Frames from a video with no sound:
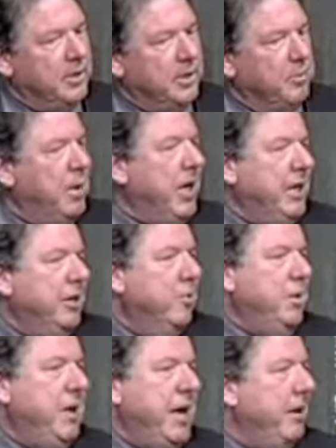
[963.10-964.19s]
the money that
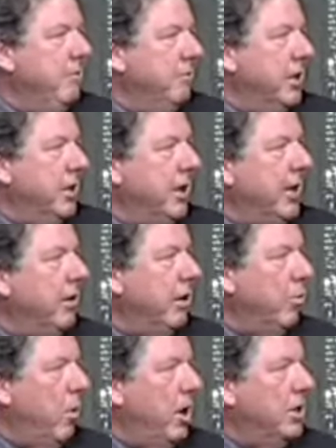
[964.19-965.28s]
we may get on
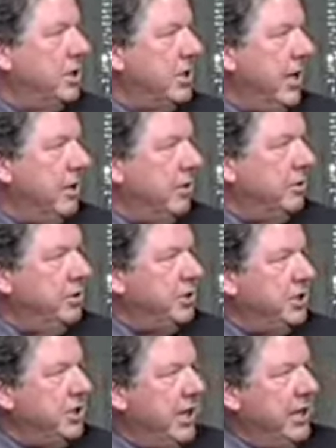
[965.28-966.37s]
a water sale, who's
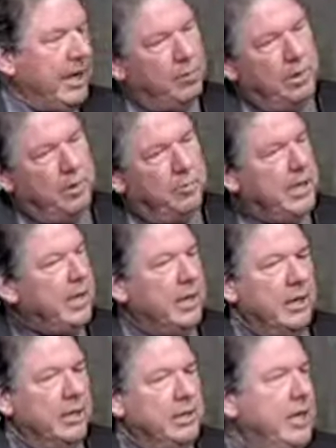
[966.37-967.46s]
to say that wouldn't be
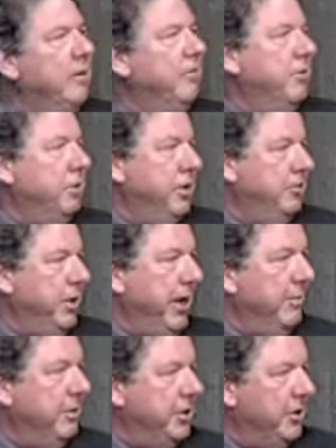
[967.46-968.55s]
tenfold if we
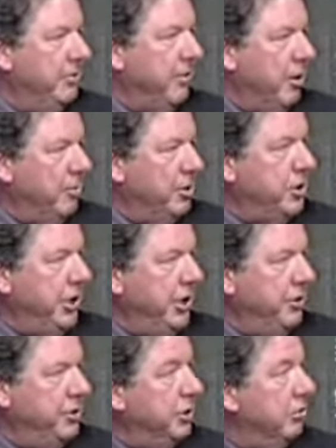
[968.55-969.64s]
gave it to the farmers to
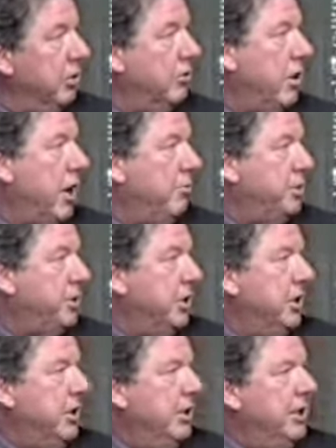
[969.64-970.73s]
use to grow crops?
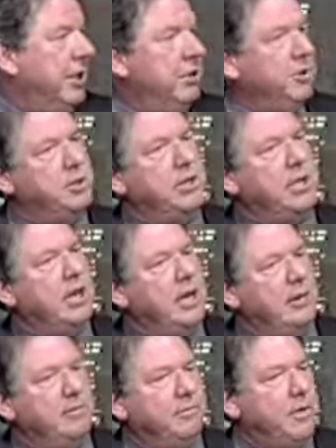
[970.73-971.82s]
And those are the
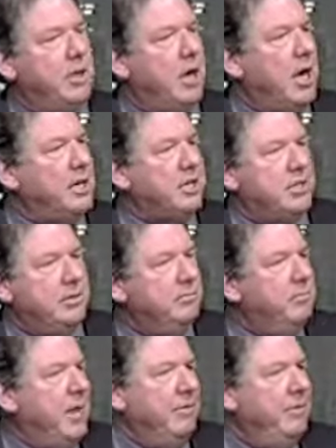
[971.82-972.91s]
kind of
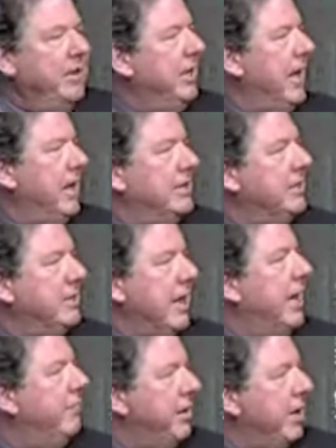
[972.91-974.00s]
cost-benefit analysis
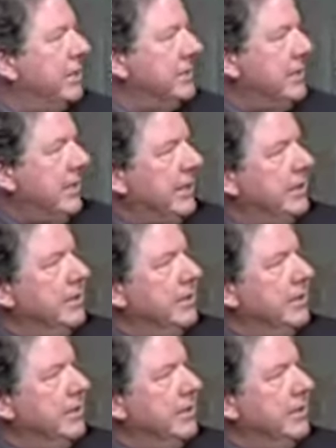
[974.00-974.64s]
I have not seen.